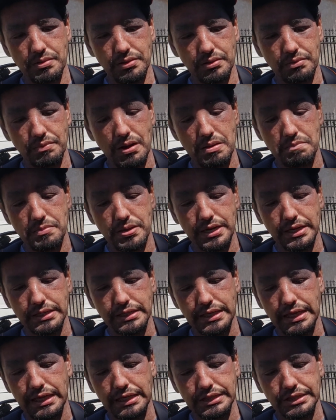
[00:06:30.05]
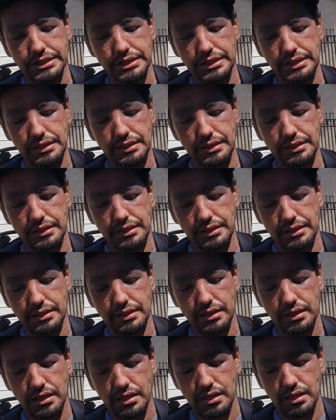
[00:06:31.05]
on the right medication
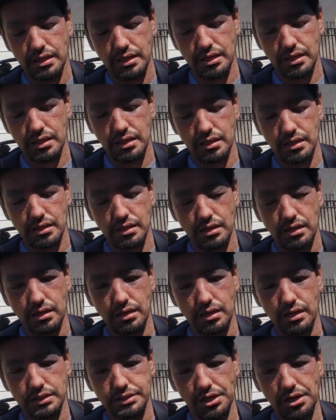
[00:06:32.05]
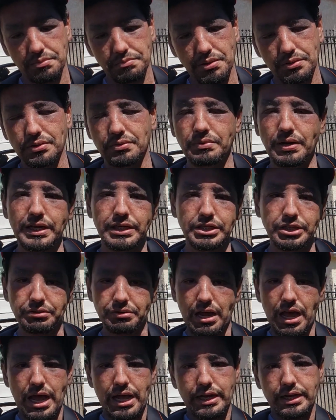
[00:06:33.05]
and started me on the right
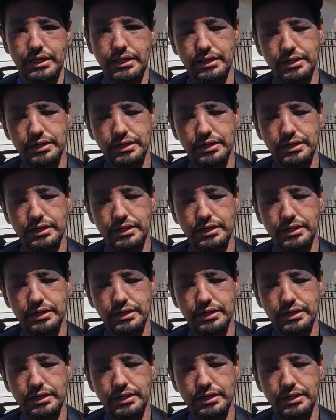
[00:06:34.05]
track.